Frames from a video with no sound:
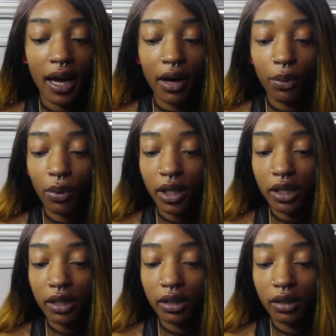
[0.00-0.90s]
I
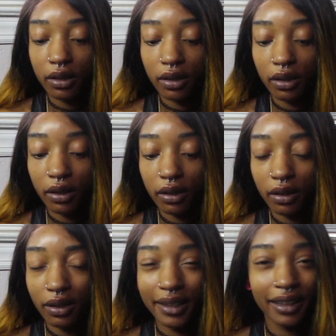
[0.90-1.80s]
wanted
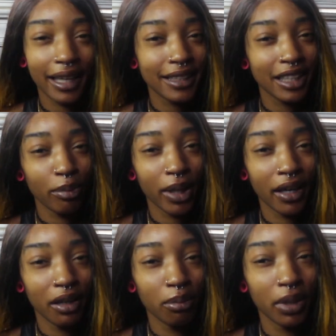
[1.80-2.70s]
the elastic
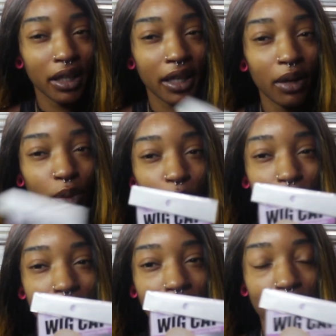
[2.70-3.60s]
band, but it came with
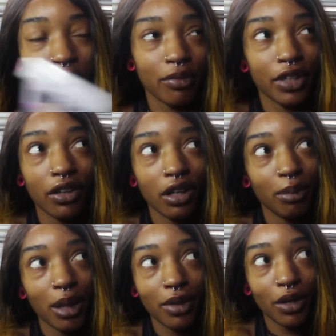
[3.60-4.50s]
wig caps. I'm figuring
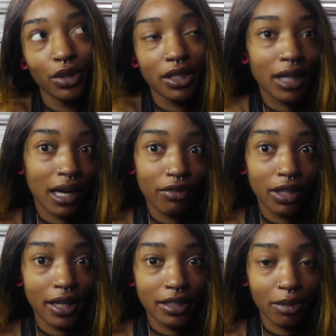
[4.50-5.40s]
maybe they were just out of
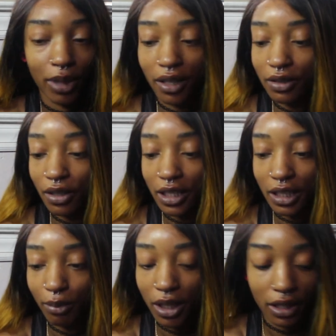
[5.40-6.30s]
elastic bands, so they
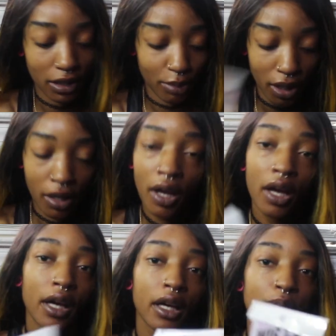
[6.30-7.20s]
sent me this. But
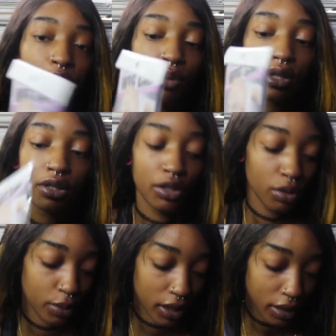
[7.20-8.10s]
it comes with
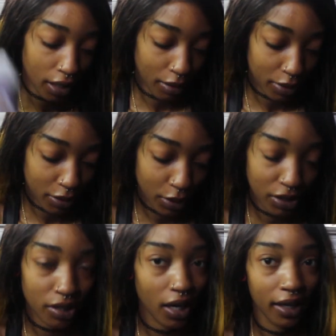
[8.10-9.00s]
two wig caps,
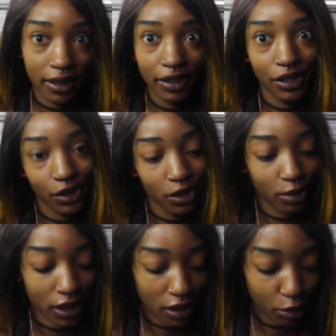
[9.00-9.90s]
which I didn't use
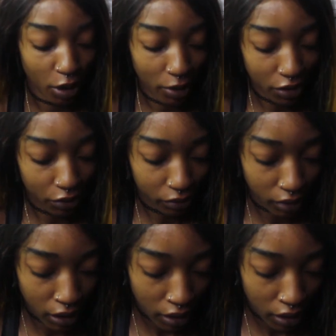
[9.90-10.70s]
because I bought my own.